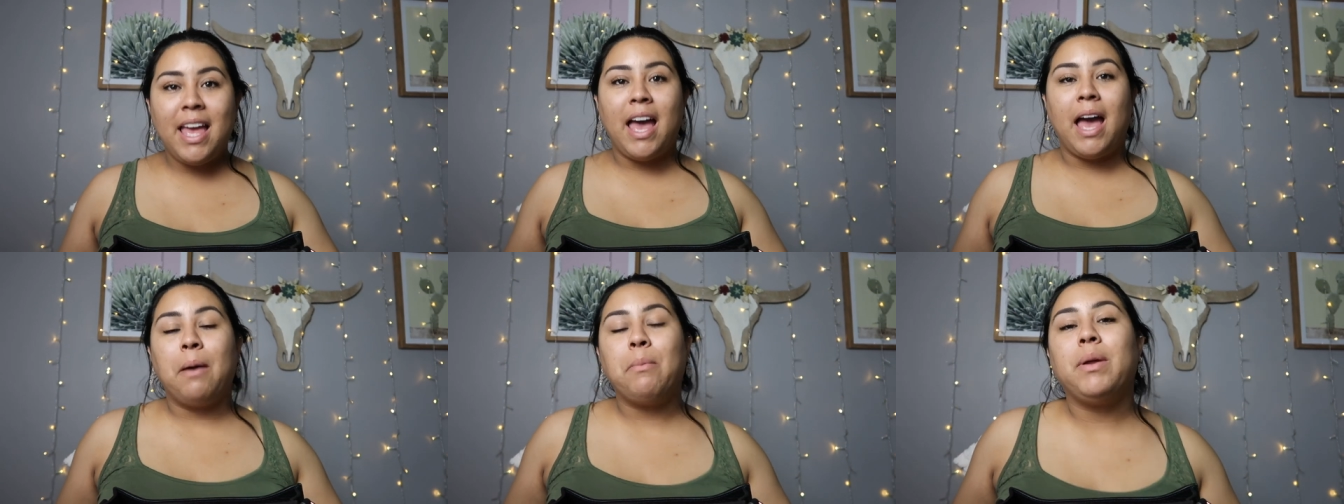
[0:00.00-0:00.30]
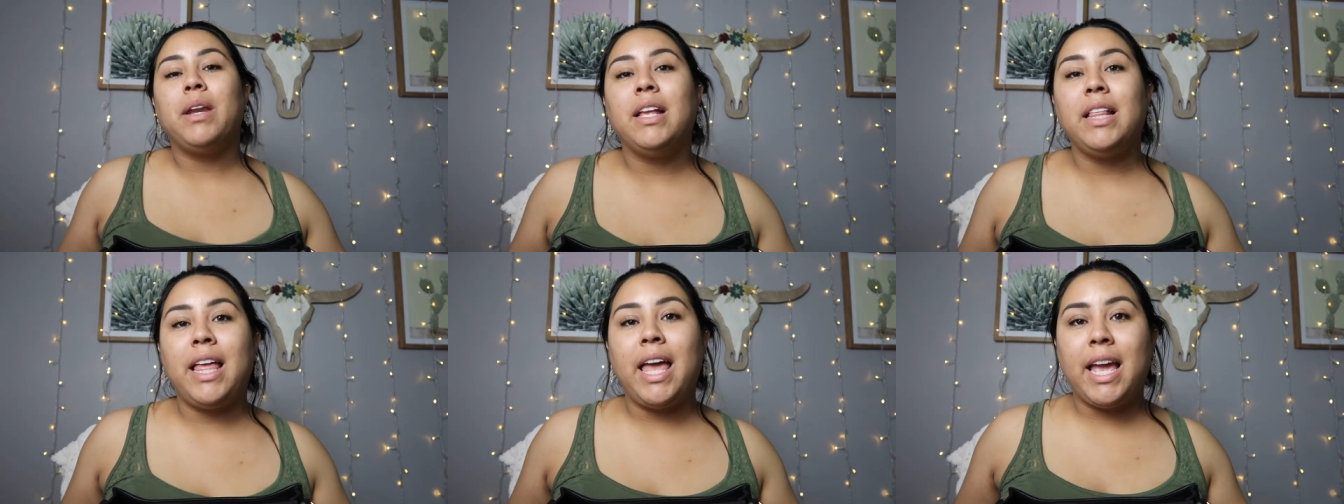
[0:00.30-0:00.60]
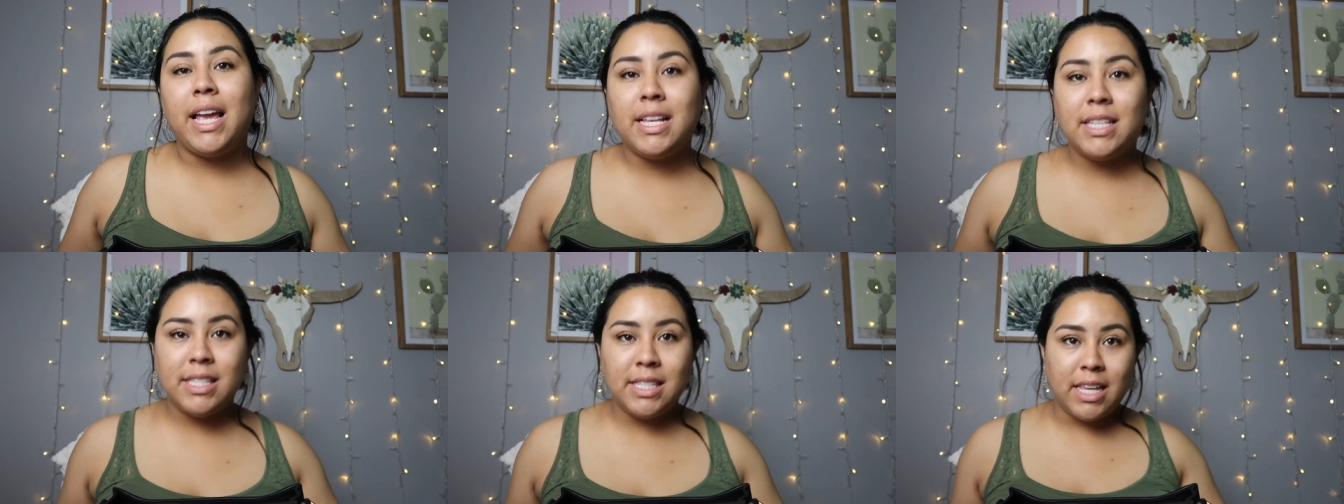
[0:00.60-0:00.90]
I'm gonna
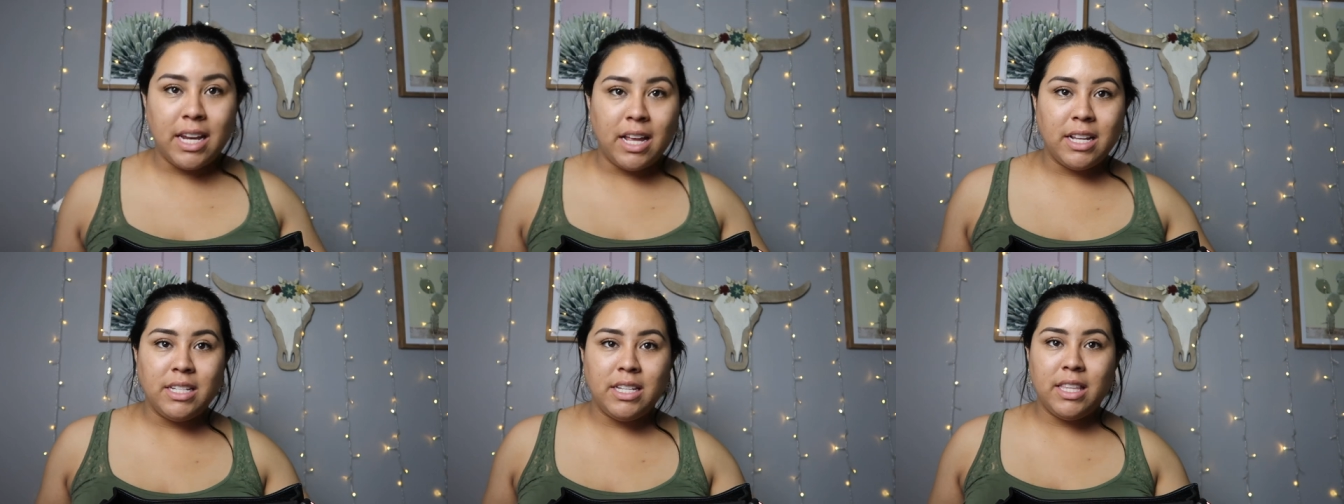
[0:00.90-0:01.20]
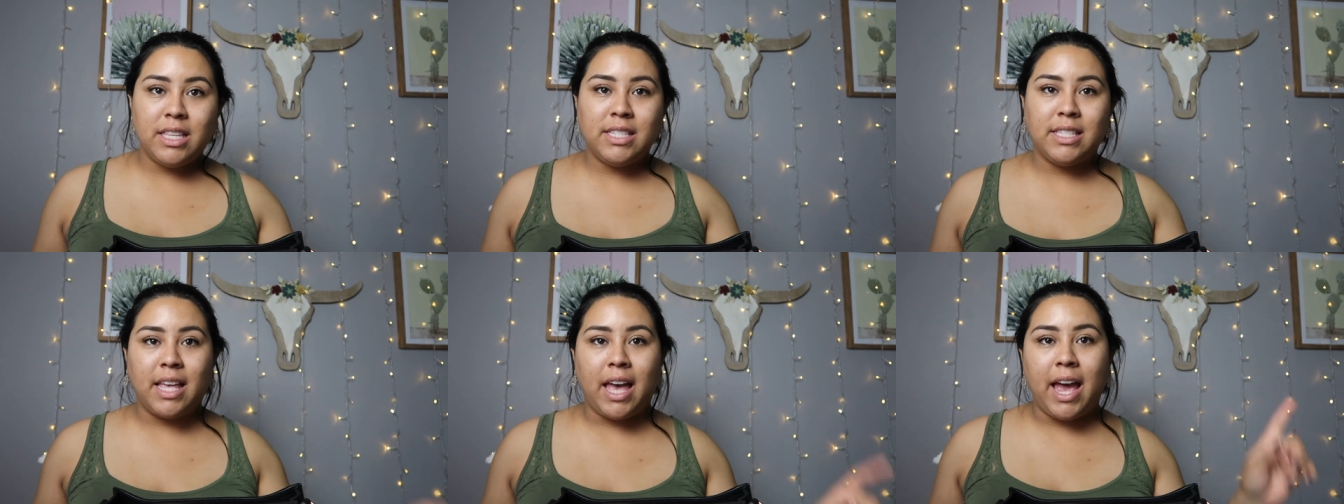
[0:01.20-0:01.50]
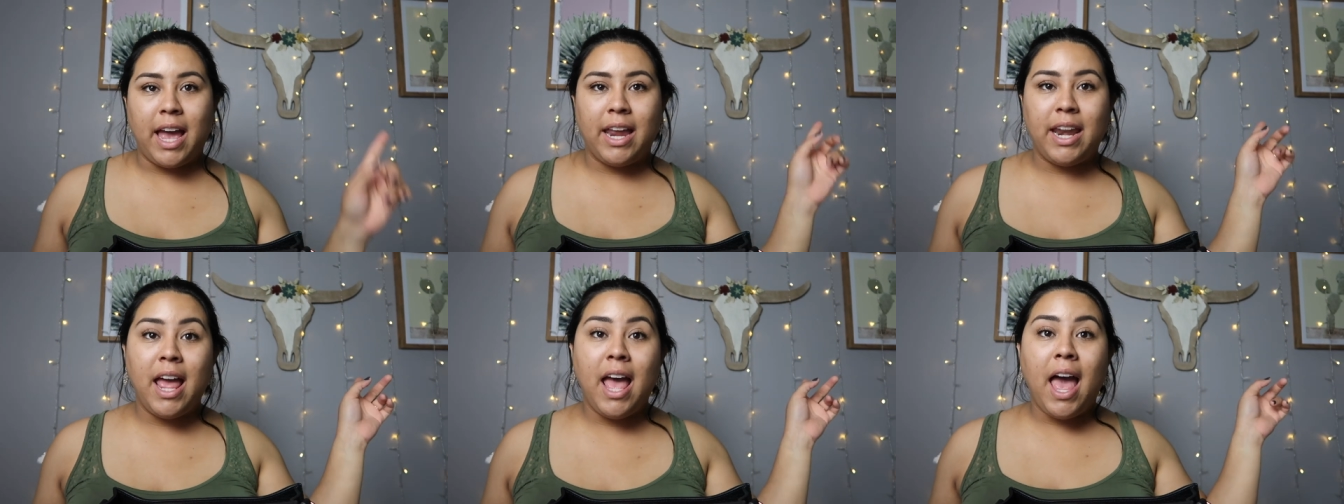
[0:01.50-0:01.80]
like sit onto the
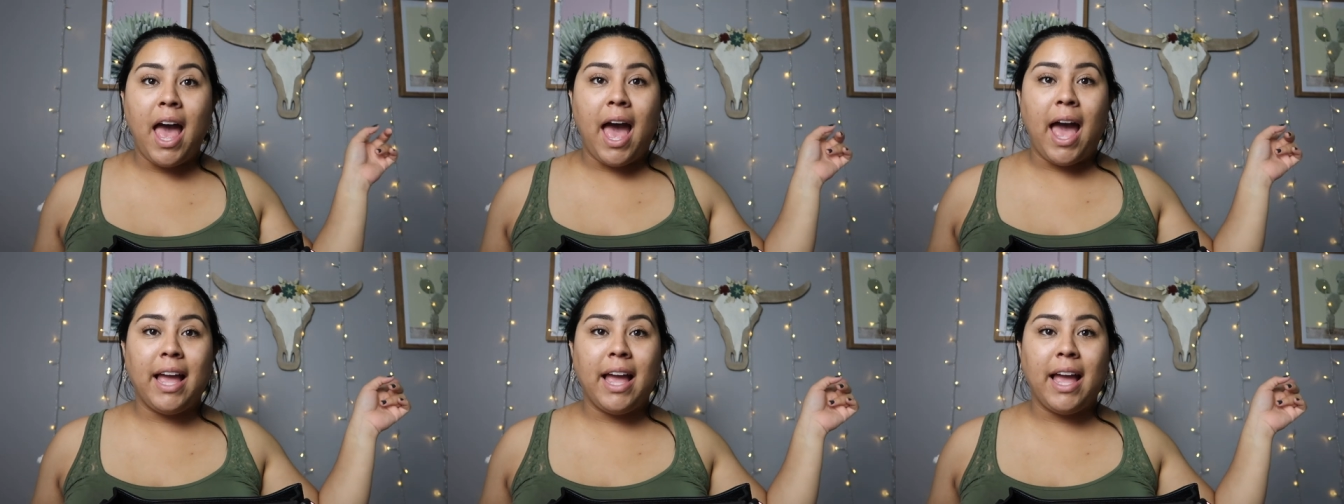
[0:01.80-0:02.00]
side.